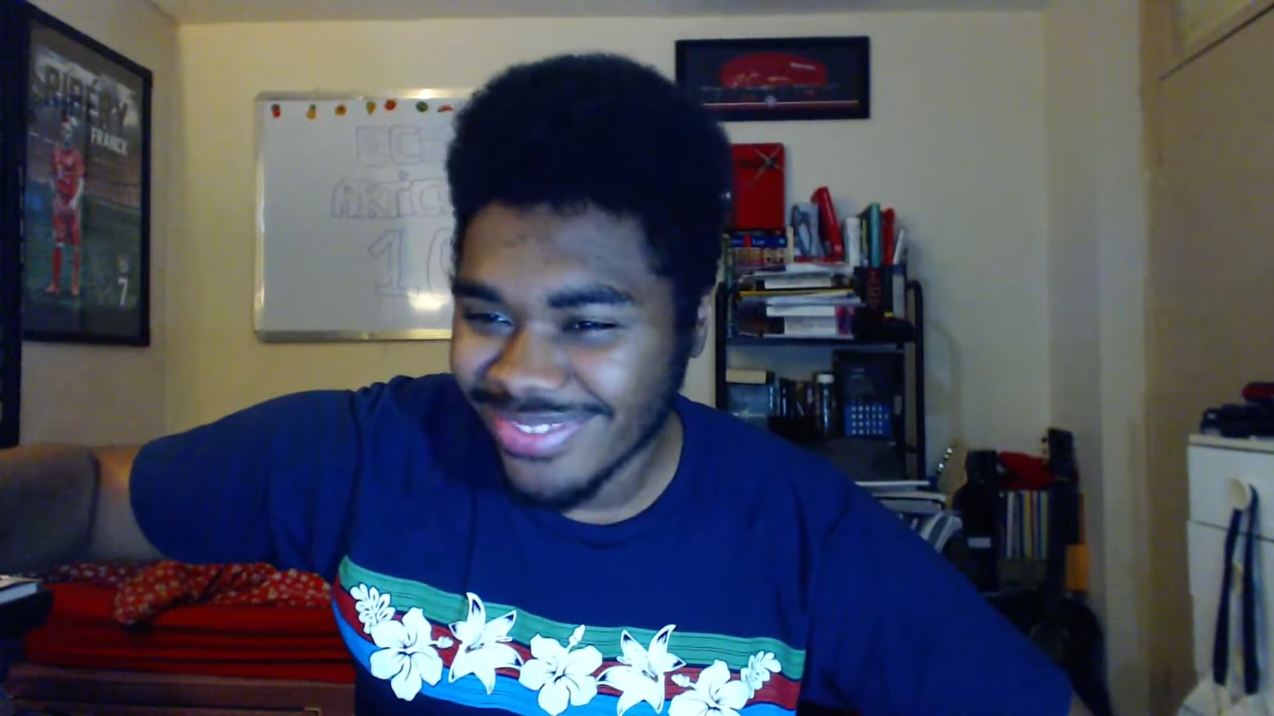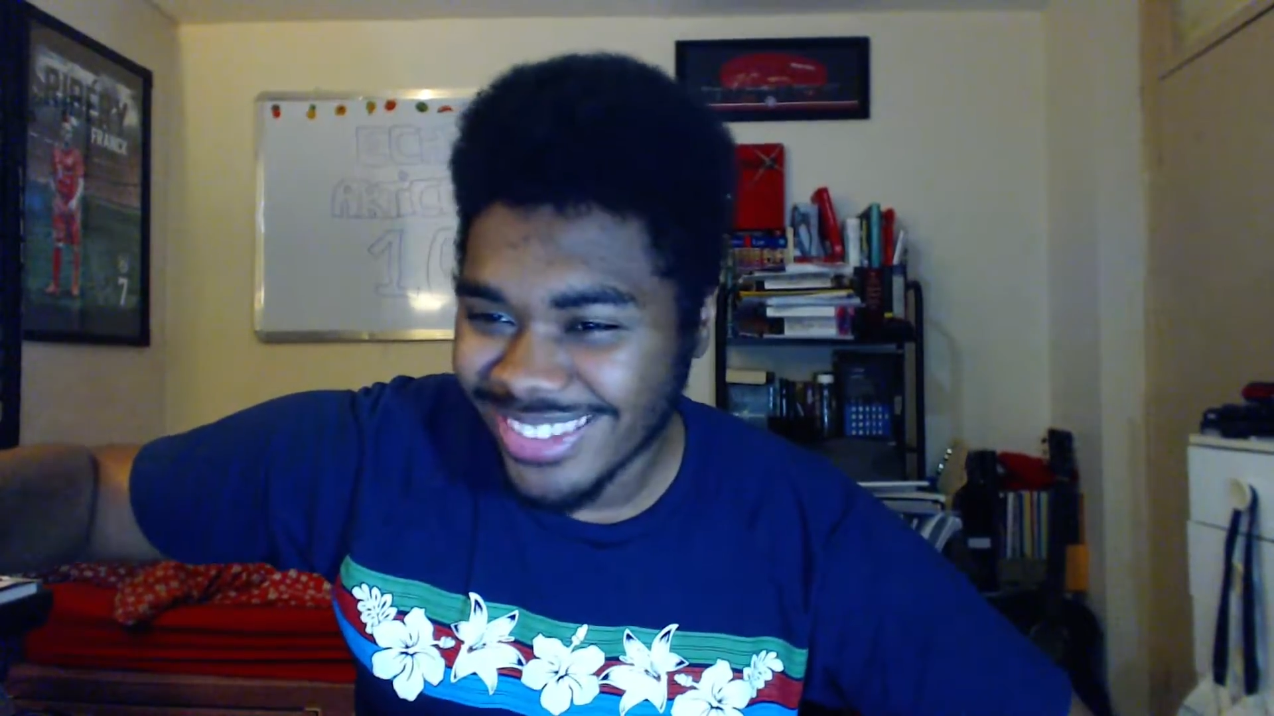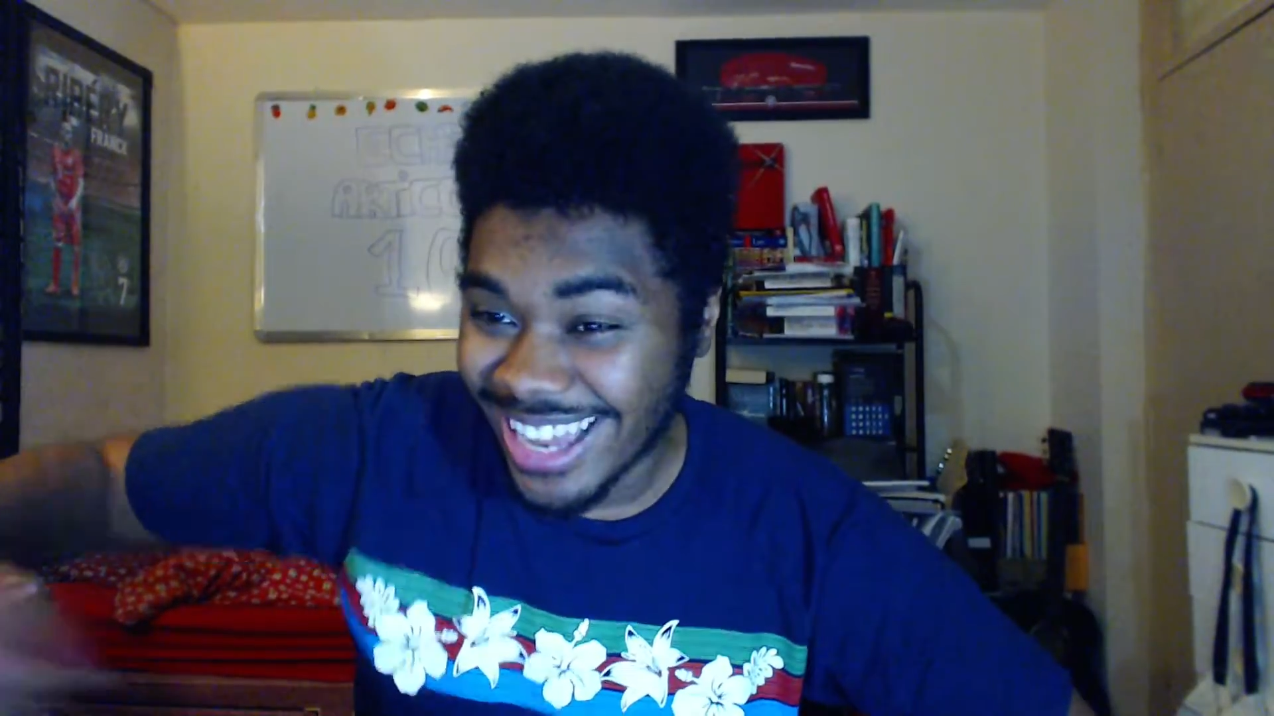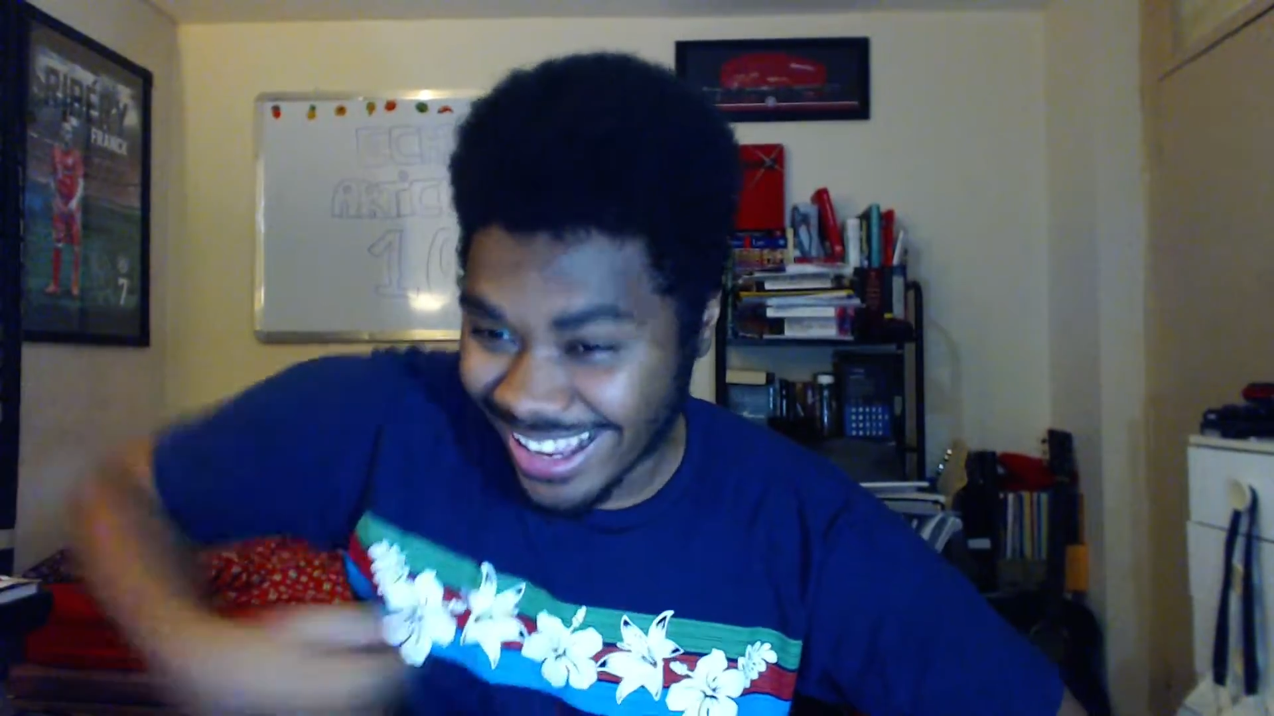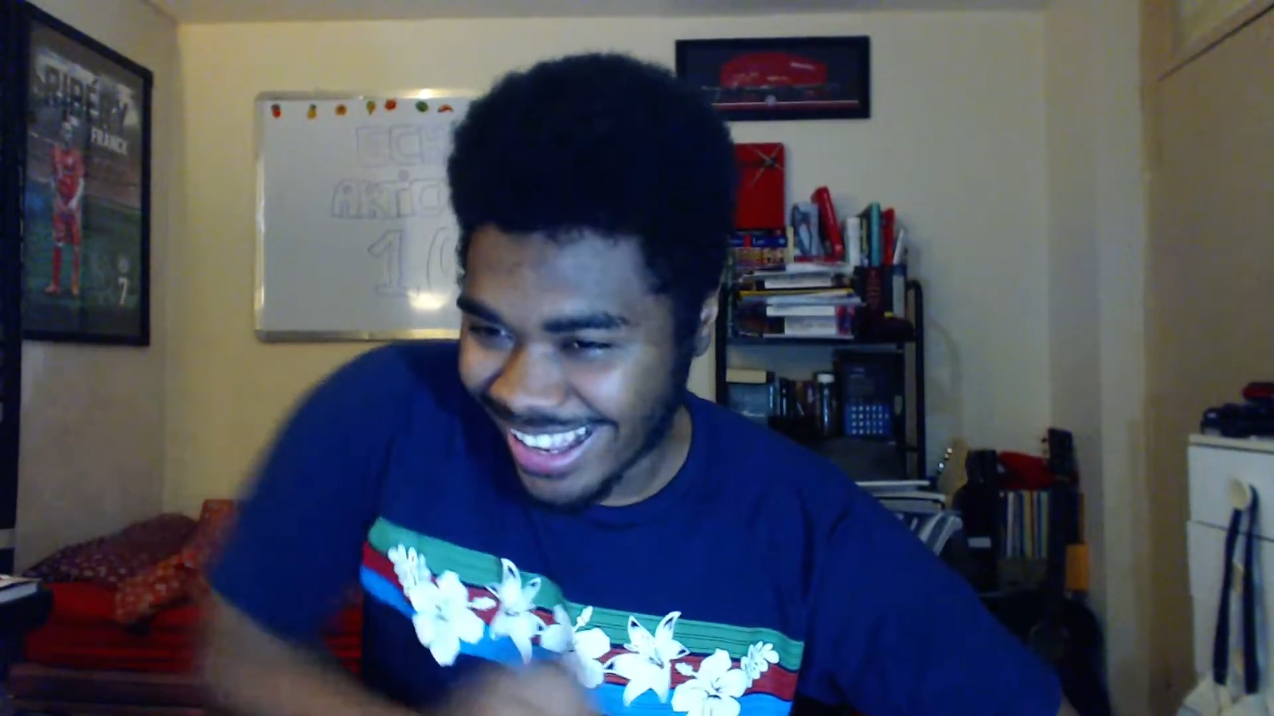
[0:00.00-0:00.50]

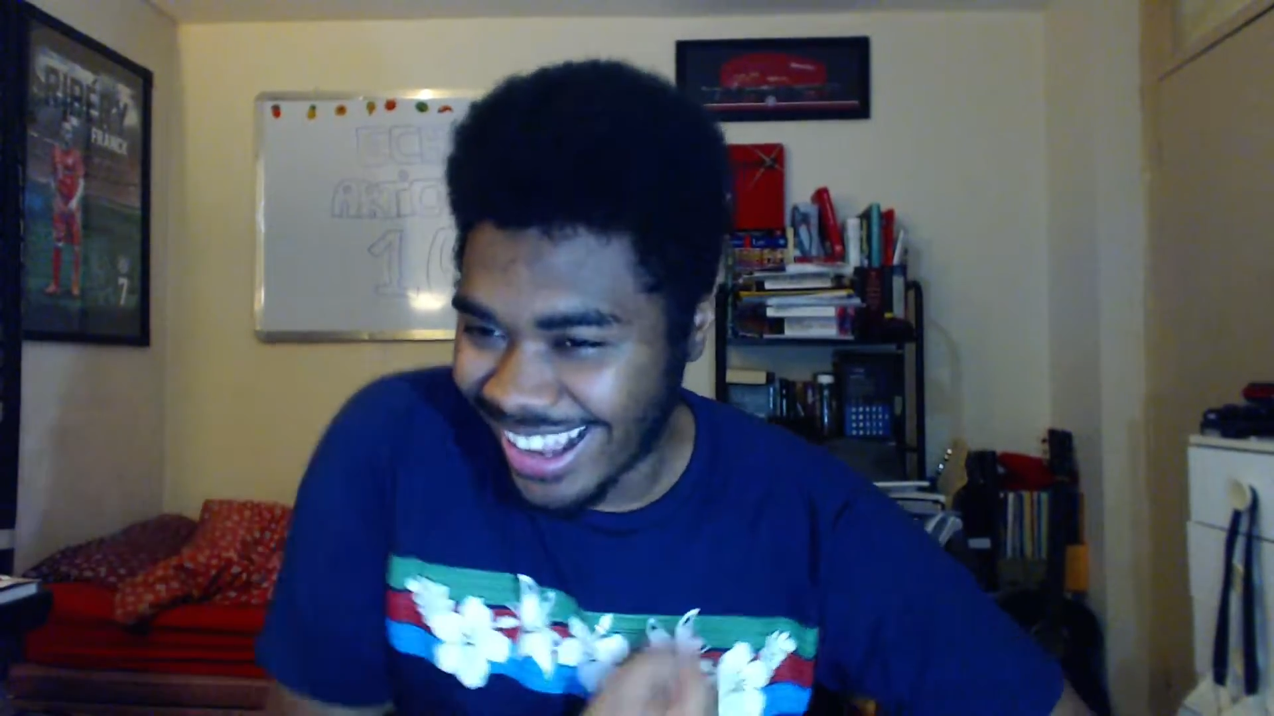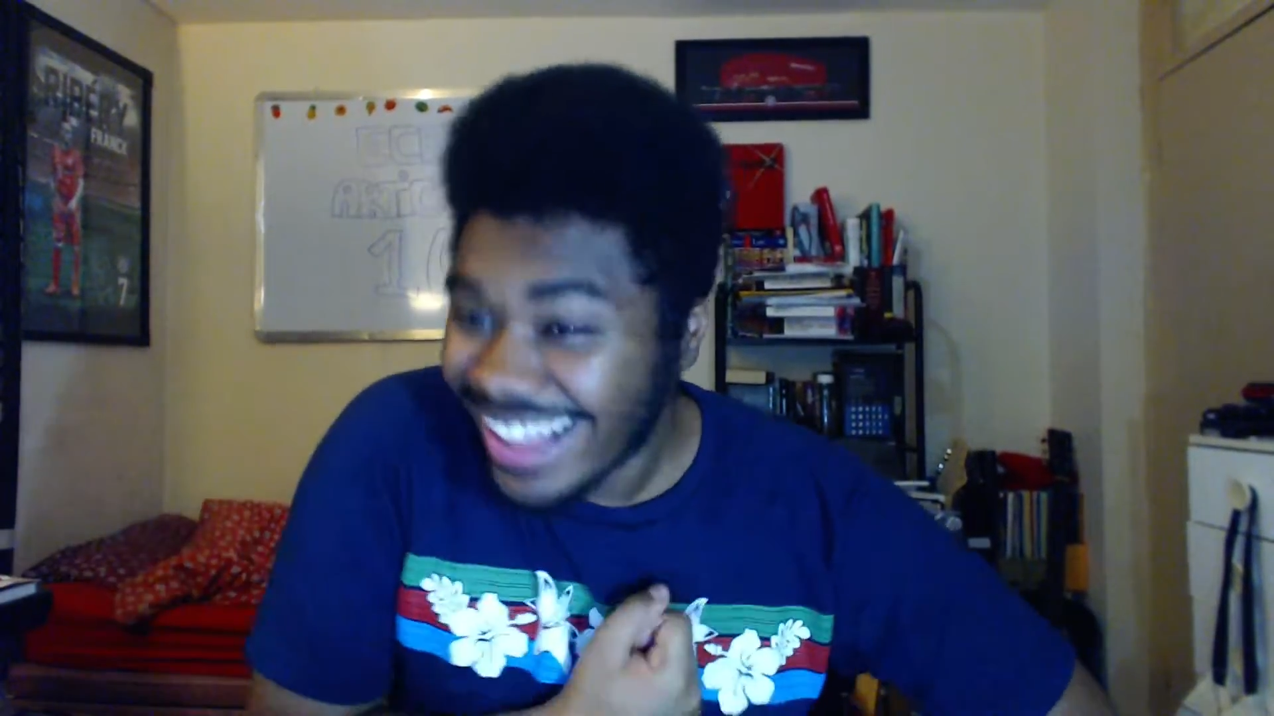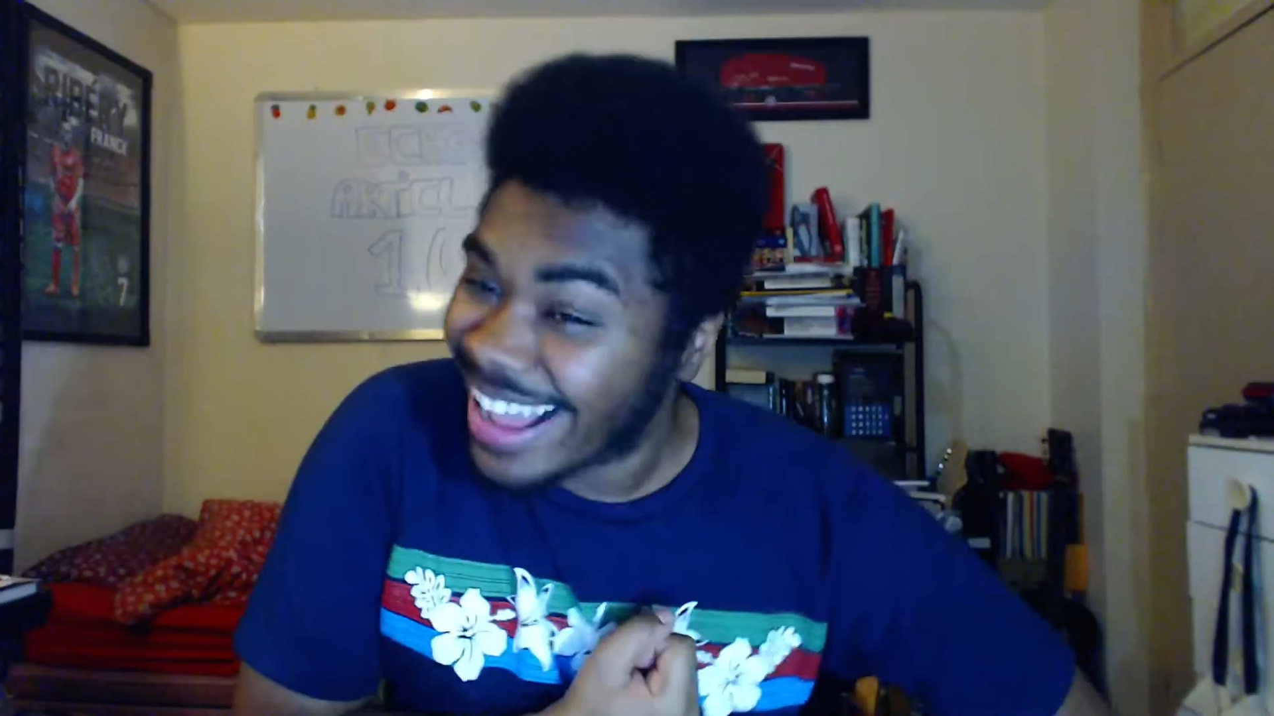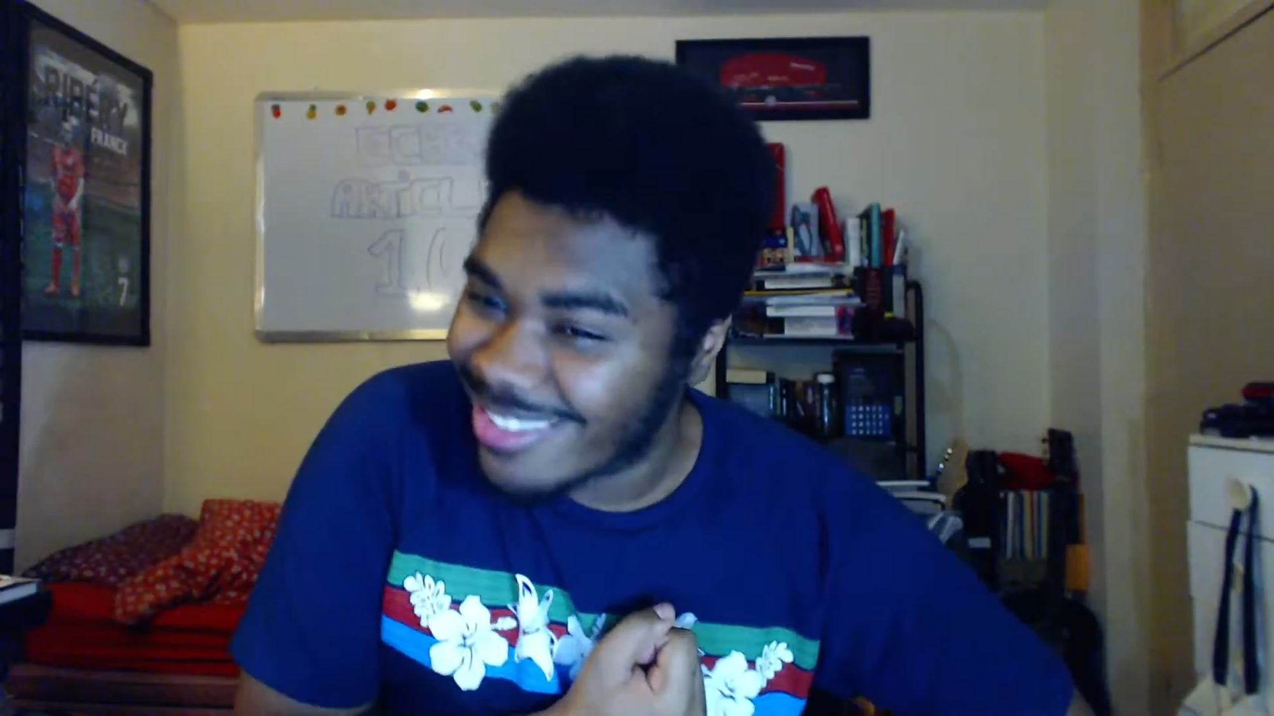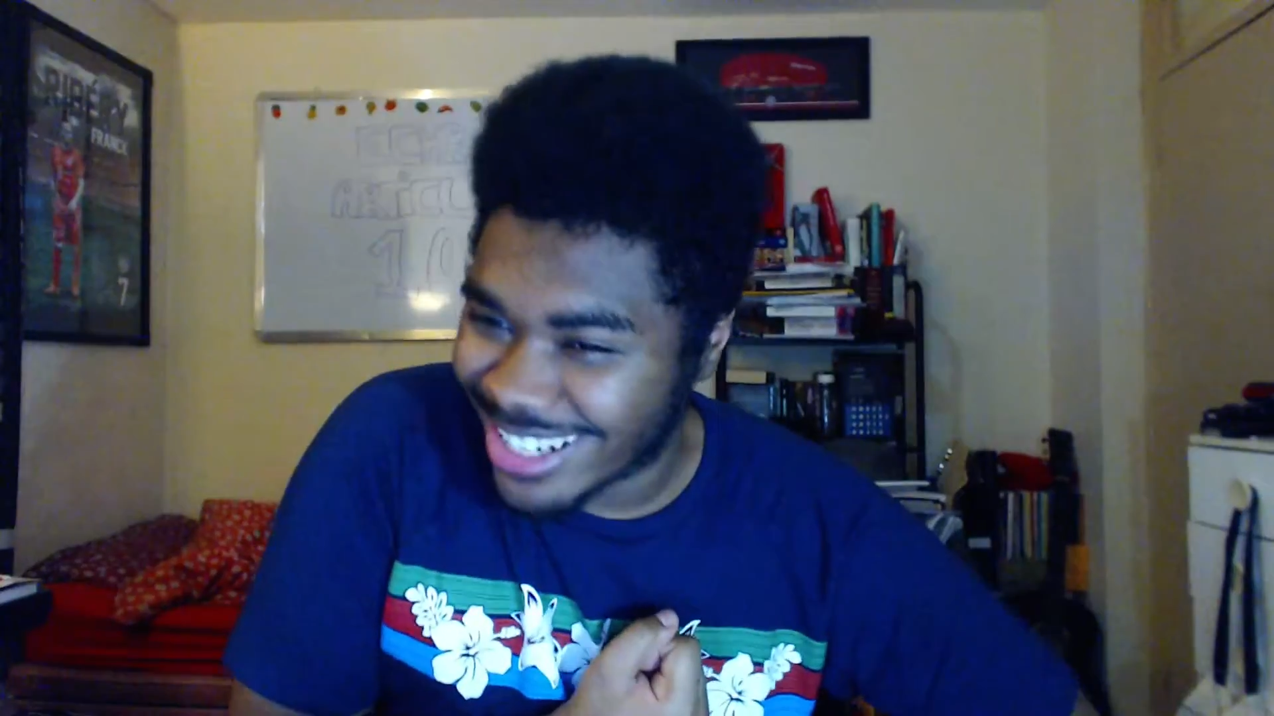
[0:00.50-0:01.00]
I'm